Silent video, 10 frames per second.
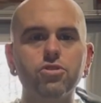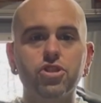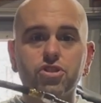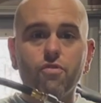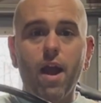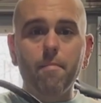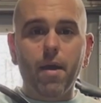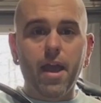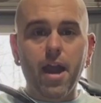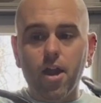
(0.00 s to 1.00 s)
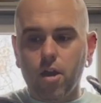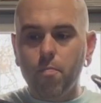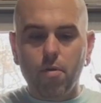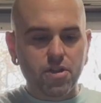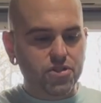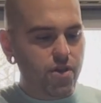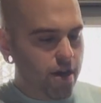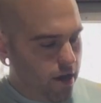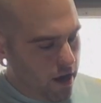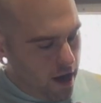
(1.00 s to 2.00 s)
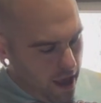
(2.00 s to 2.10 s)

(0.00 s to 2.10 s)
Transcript: just grab my air compressor here